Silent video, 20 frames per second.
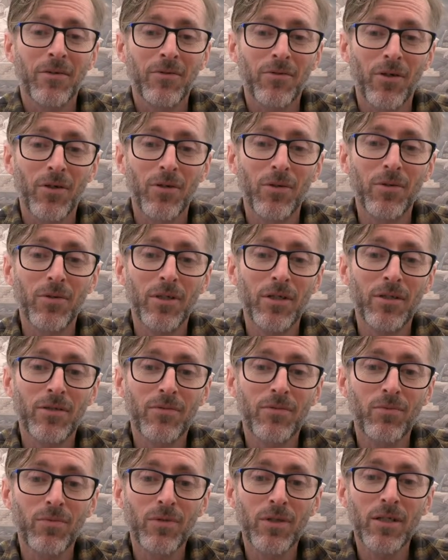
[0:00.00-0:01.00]
So
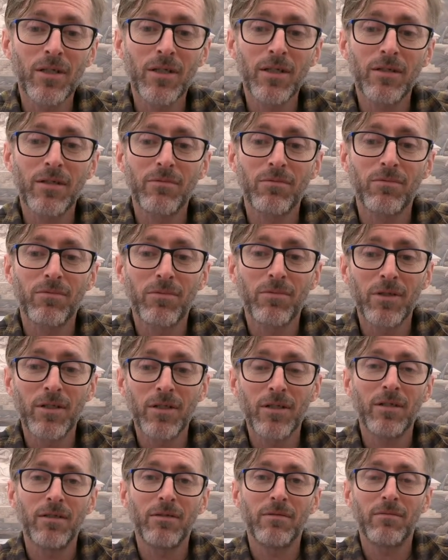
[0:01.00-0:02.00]
it's really,
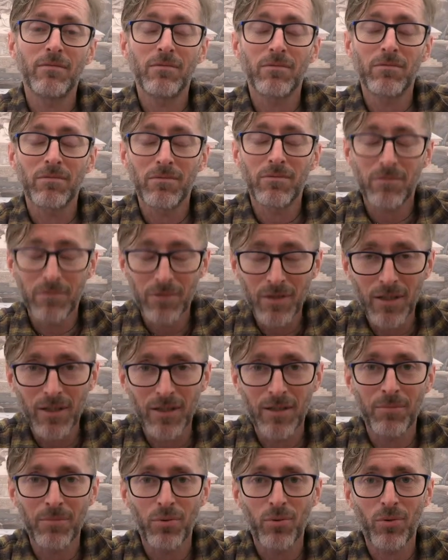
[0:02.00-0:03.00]
really,
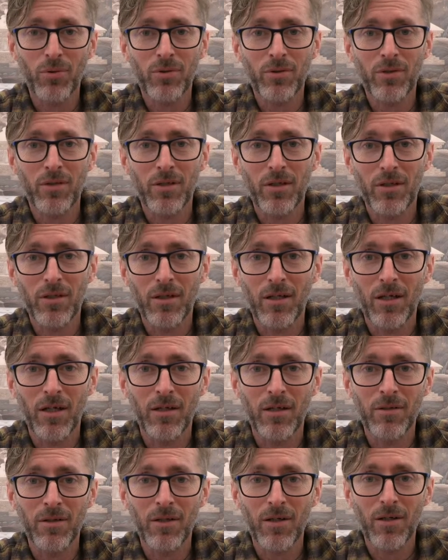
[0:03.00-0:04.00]
really important.
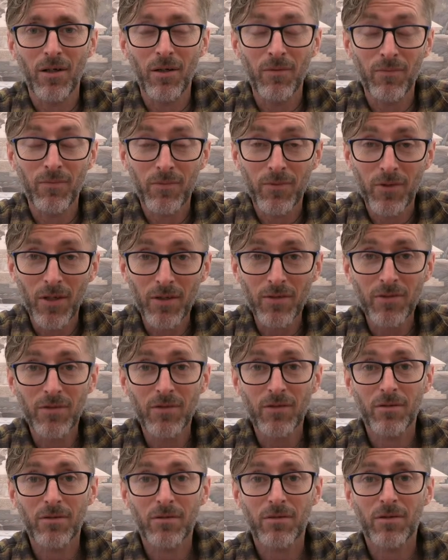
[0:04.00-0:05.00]
And I've
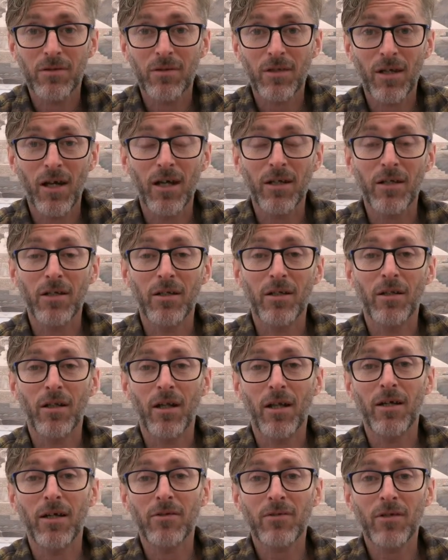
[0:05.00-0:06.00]
just started in the
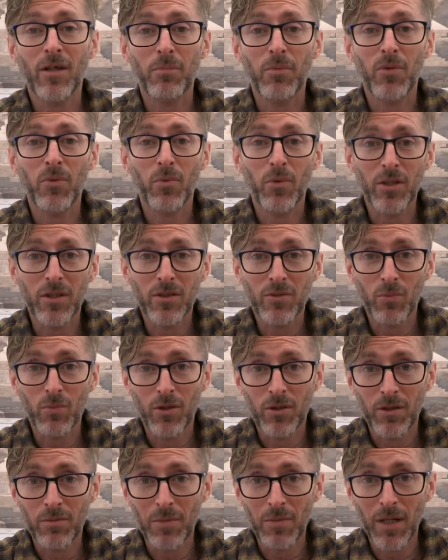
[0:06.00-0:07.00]
last couple of weeks
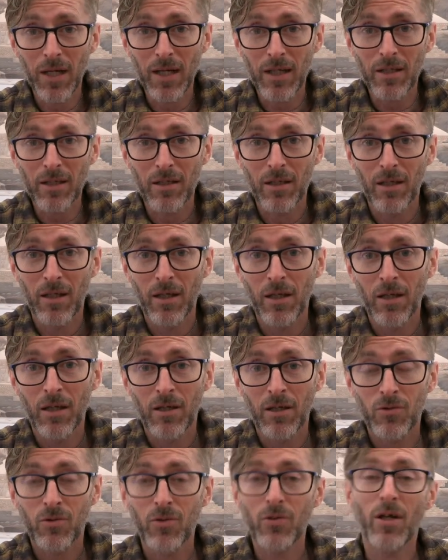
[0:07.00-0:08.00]
working back
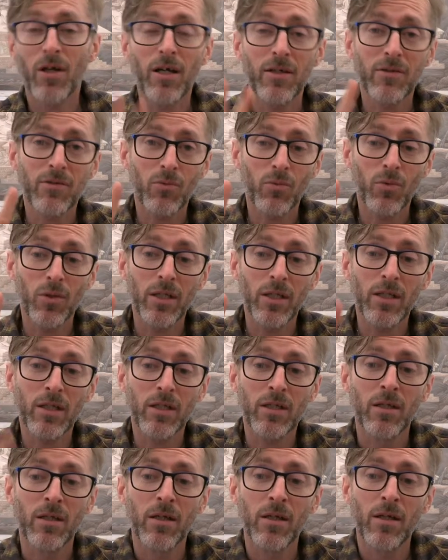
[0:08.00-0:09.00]
2 days a
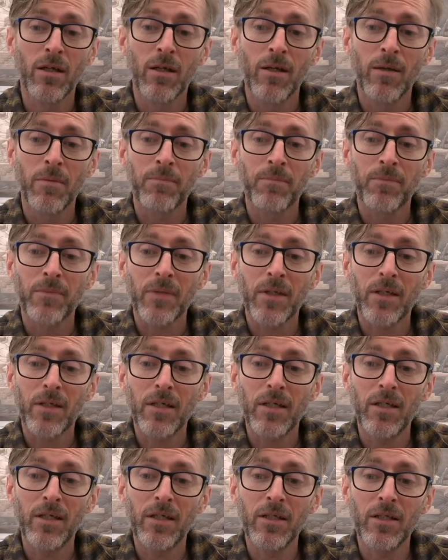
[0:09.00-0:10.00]
week
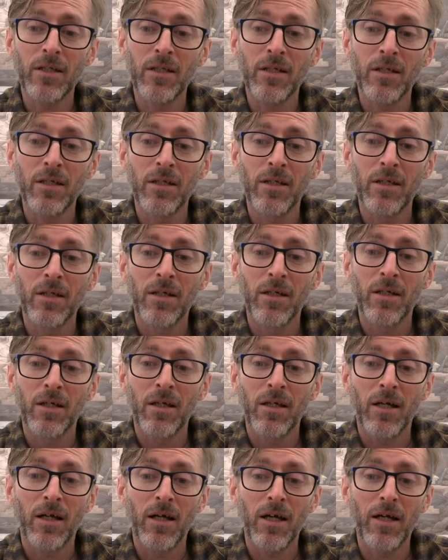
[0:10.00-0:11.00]
in
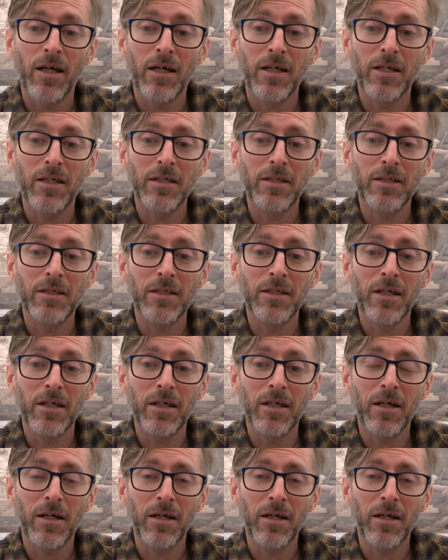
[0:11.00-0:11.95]
a